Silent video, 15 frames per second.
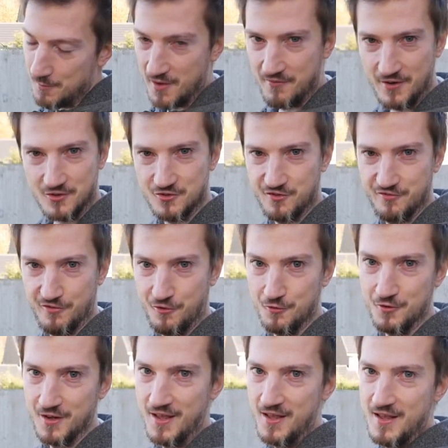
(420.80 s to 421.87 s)
bit of extra
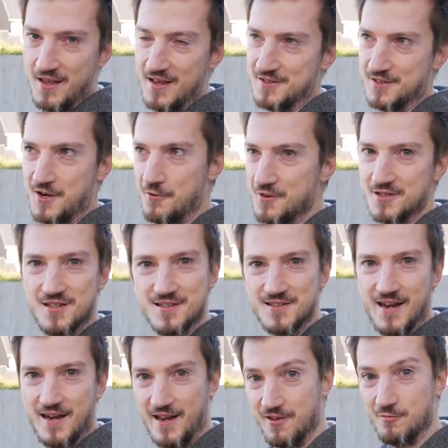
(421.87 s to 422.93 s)
fun, is I know this
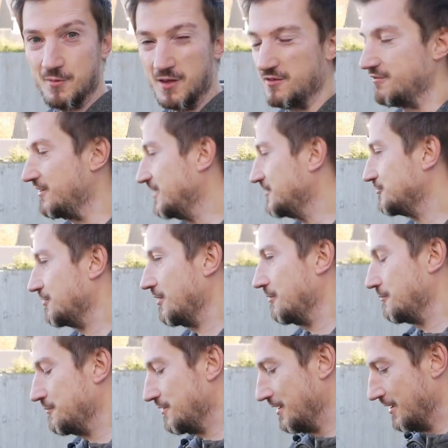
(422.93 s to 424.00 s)
isn't an FPV
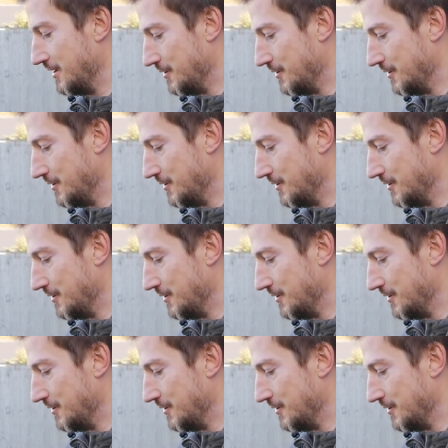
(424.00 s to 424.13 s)
drone,